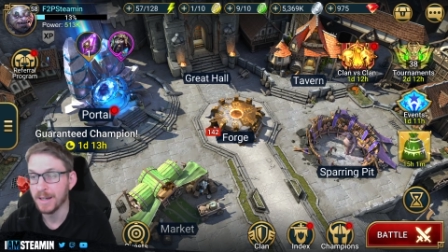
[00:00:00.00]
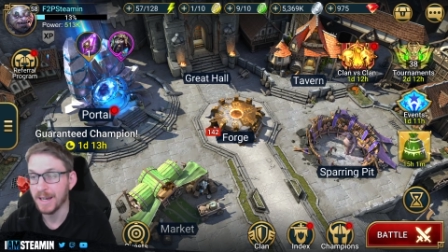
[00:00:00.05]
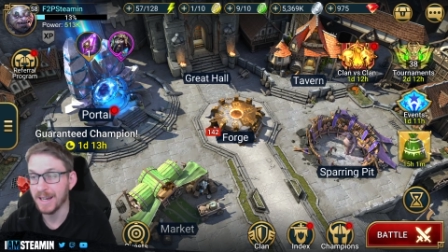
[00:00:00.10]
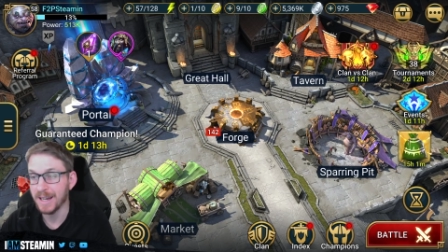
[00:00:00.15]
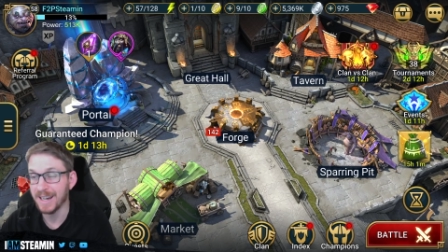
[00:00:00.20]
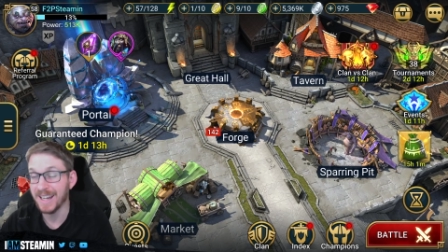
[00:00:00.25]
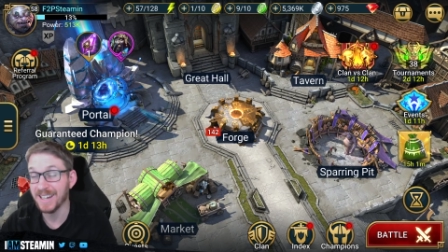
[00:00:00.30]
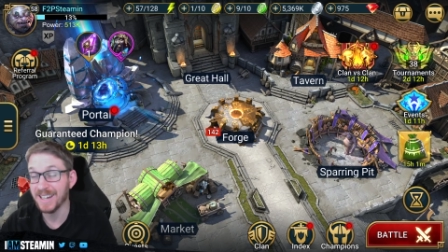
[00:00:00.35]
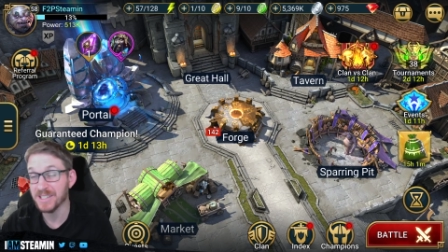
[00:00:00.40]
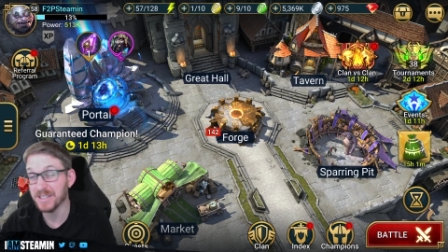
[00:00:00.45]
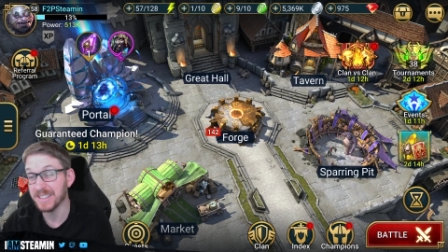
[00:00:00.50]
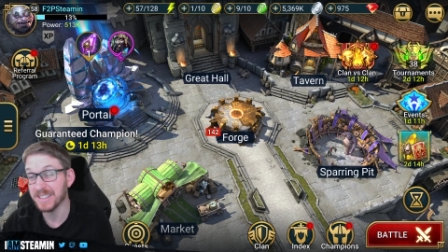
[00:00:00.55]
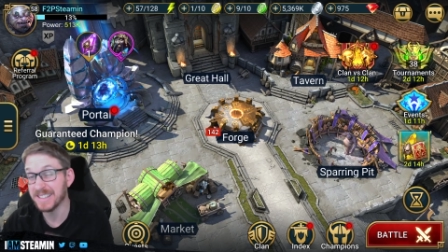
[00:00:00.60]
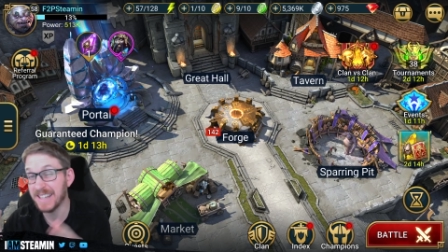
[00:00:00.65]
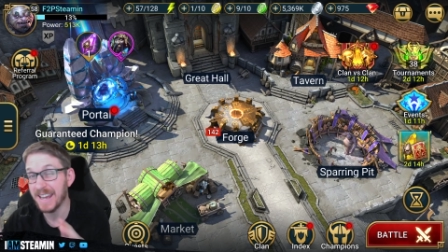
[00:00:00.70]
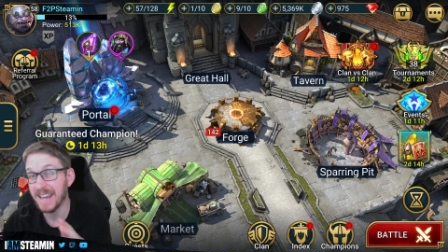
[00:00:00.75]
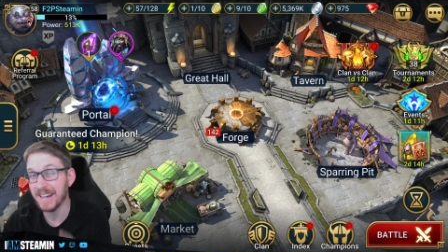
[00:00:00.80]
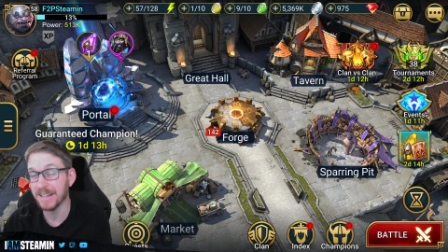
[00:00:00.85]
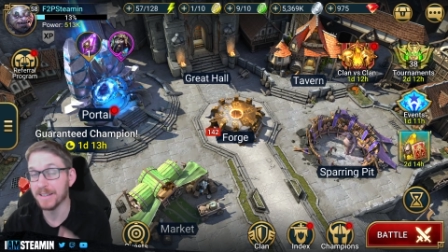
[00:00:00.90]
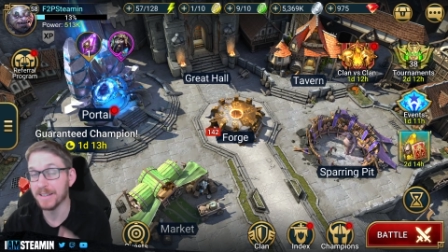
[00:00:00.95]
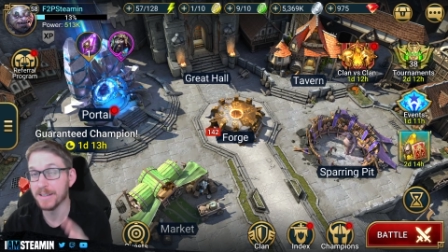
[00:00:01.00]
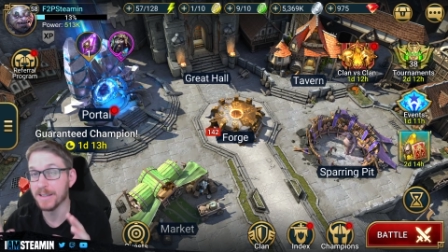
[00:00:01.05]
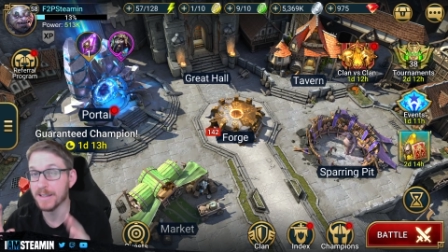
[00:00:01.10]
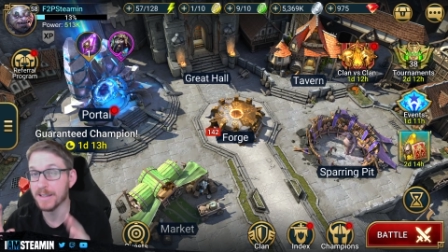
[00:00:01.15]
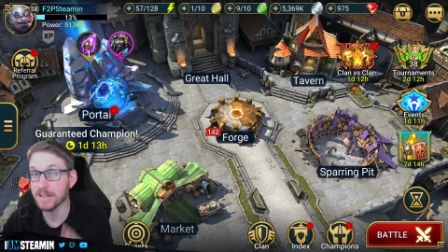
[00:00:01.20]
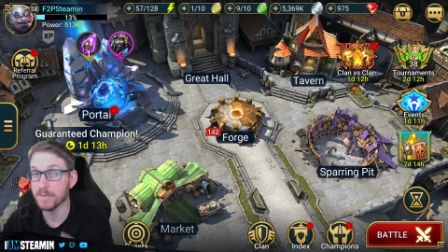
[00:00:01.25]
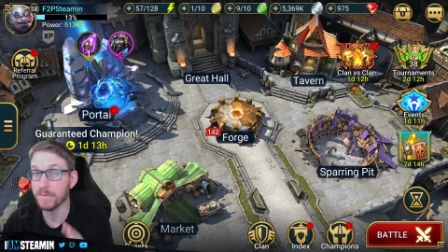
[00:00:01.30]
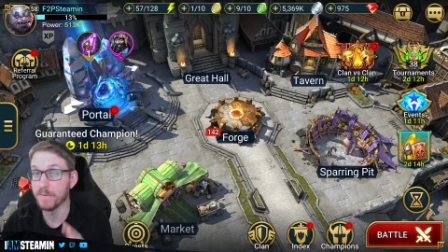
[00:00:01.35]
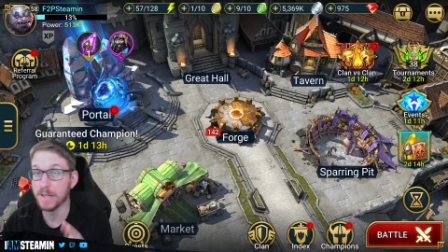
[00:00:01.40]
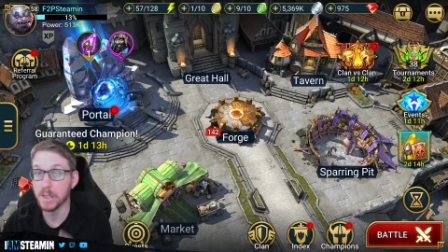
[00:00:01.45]
and actually technically
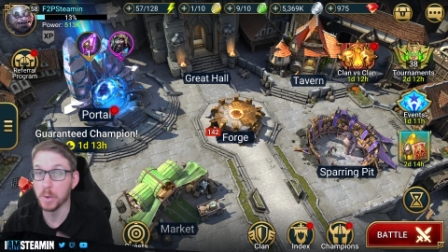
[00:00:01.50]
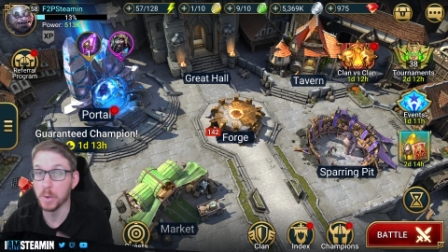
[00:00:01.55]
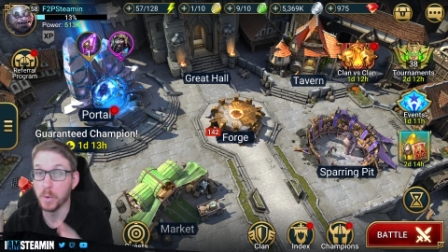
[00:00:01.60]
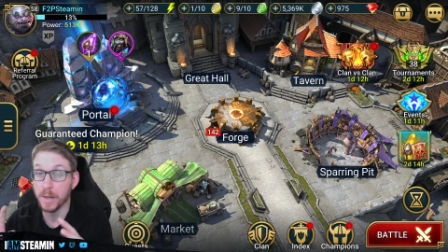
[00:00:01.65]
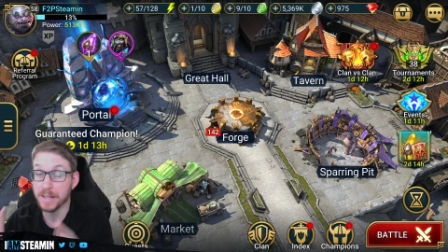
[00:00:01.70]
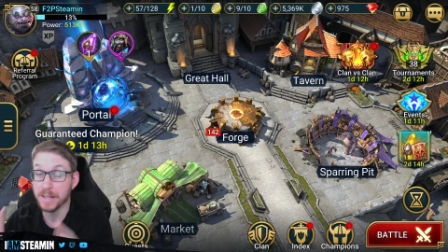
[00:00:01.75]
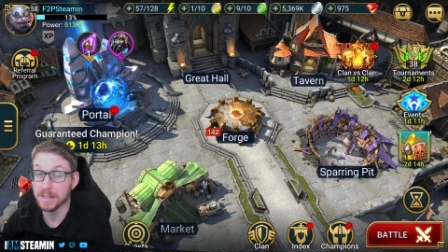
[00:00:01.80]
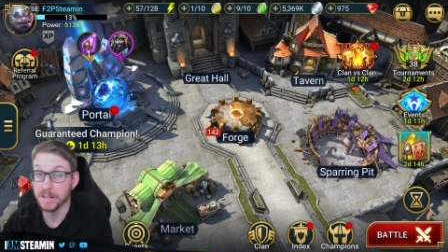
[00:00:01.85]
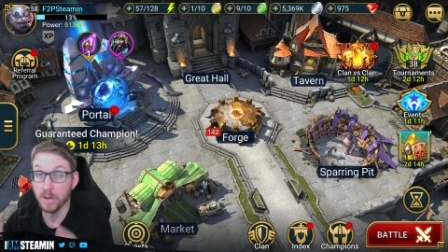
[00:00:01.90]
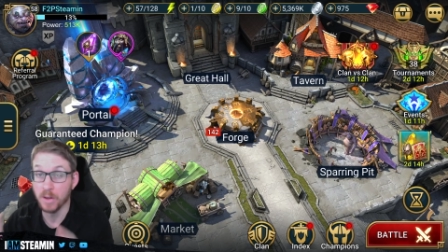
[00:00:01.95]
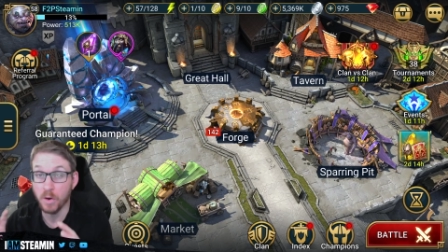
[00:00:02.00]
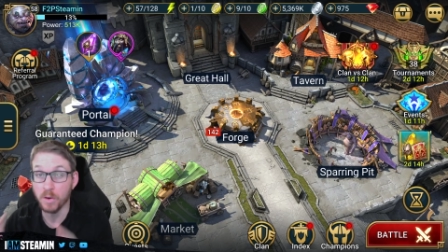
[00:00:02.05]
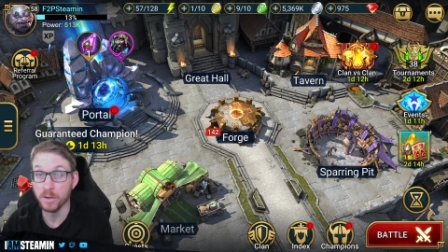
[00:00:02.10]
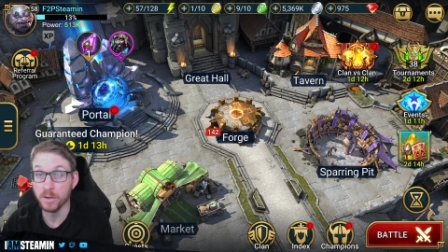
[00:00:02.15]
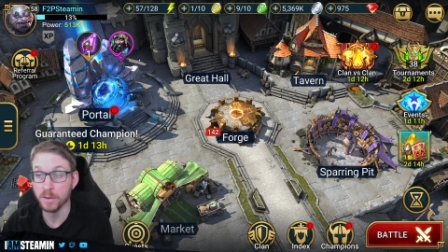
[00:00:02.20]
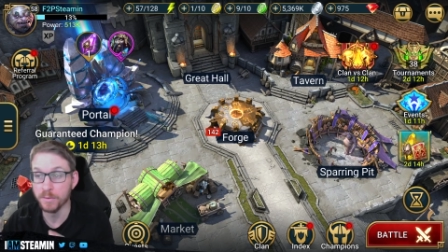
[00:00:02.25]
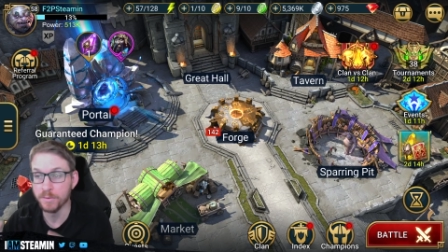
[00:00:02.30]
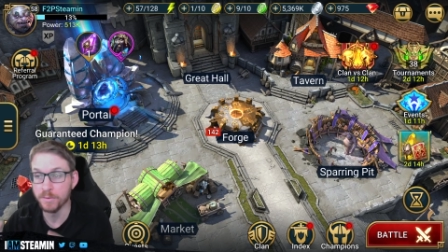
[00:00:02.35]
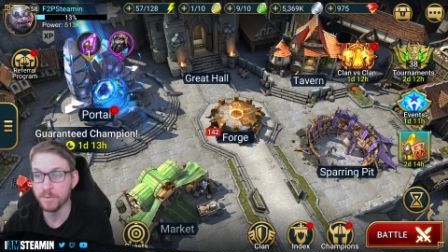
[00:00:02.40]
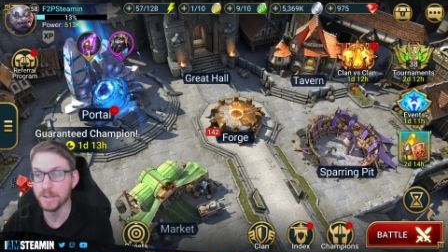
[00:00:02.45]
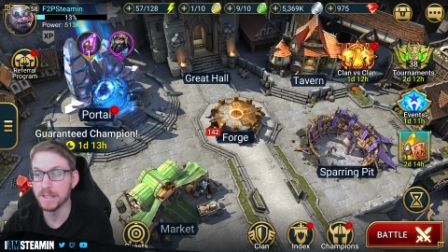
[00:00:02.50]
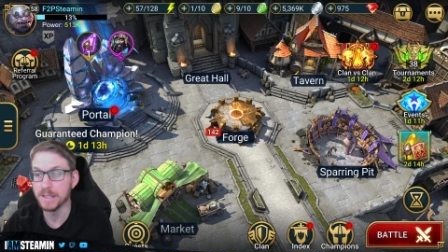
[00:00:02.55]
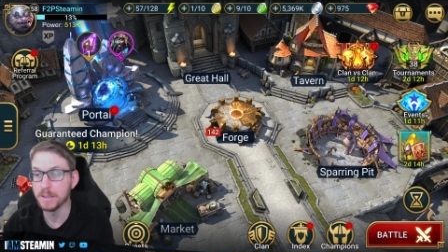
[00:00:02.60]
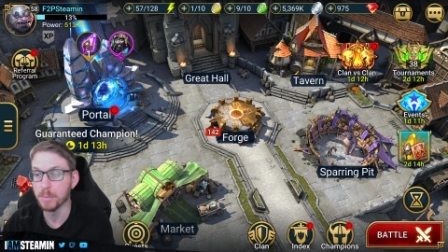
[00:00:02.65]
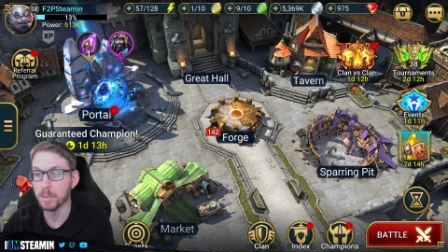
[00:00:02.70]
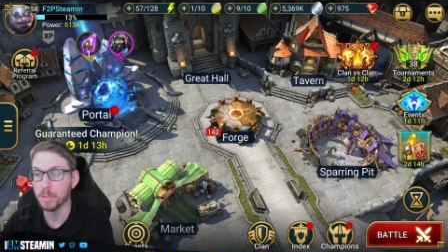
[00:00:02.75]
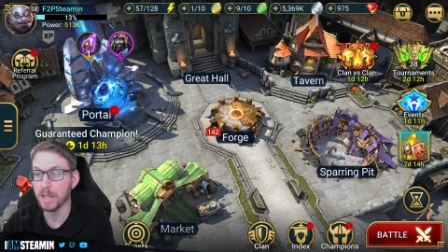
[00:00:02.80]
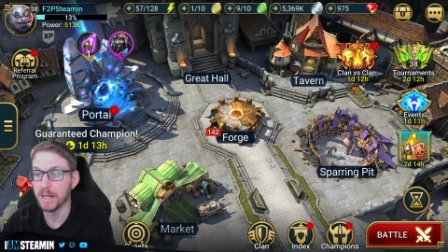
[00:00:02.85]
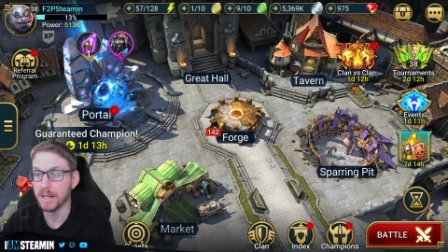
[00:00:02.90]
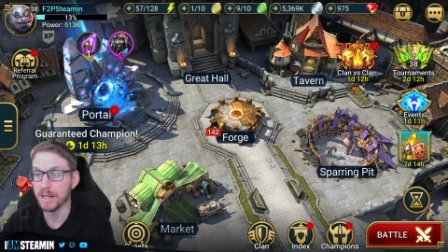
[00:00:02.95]
this video isn't on the Free
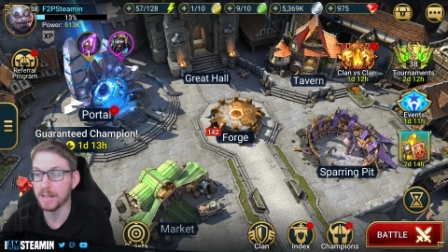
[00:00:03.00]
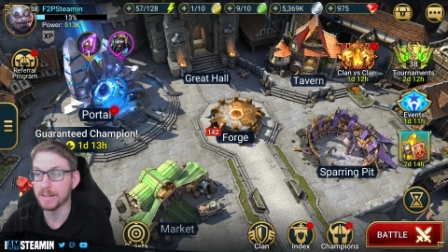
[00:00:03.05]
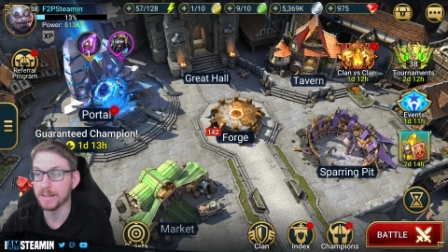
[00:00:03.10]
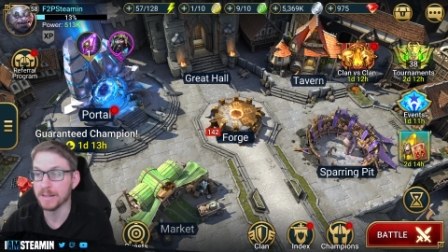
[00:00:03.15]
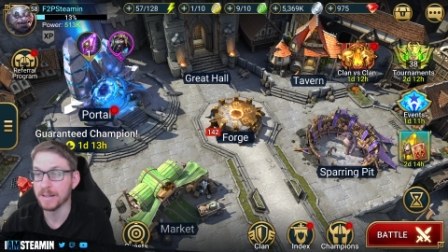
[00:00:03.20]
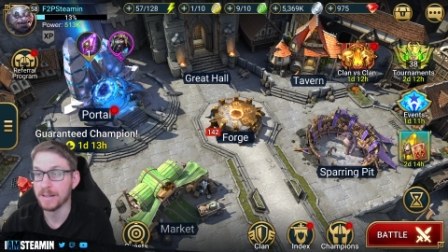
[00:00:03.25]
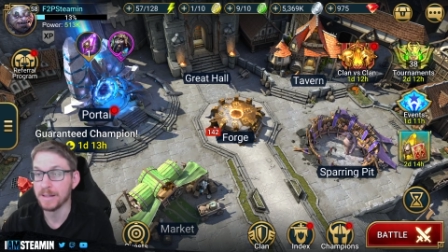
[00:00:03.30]
to Plat